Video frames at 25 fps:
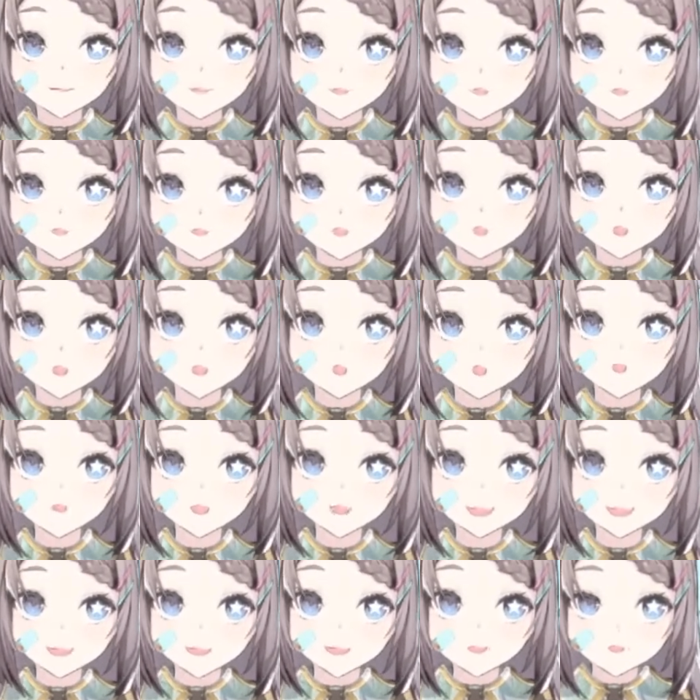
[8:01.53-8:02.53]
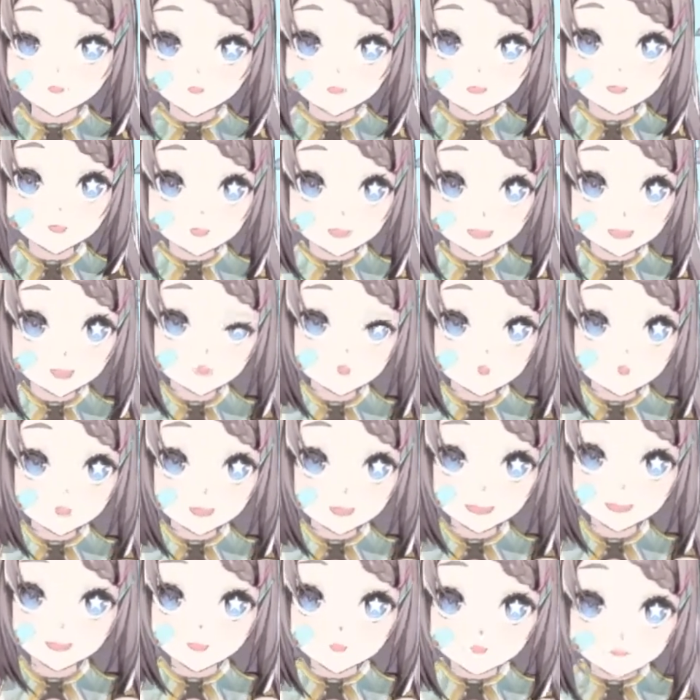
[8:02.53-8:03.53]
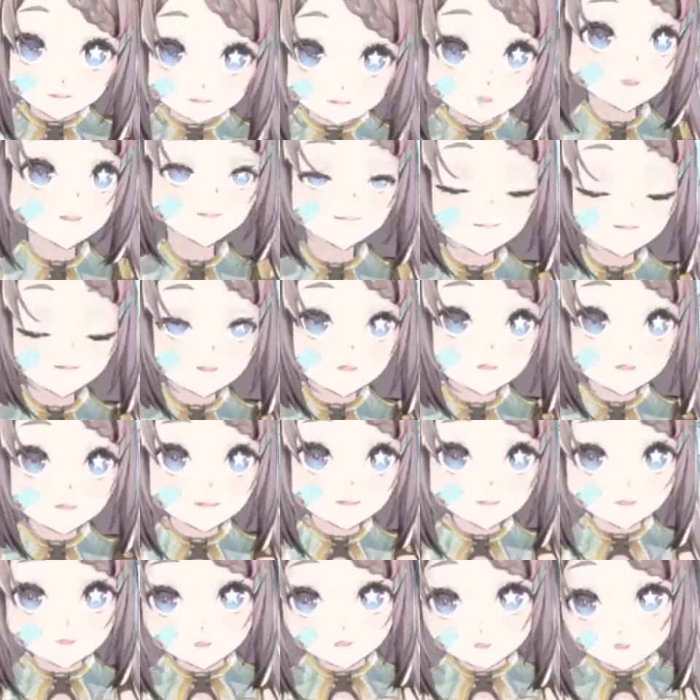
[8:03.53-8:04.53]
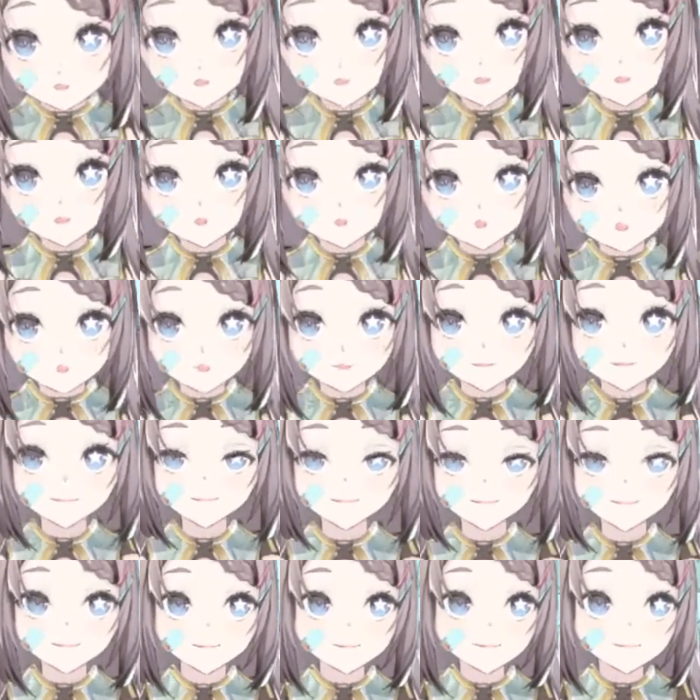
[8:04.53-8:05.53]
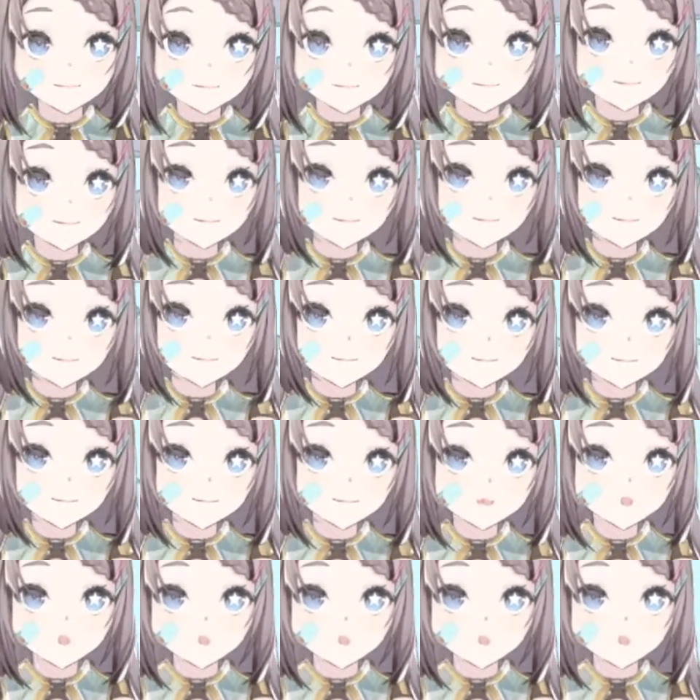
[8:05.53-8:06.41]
all those latest technology, and to me, technology is just fun.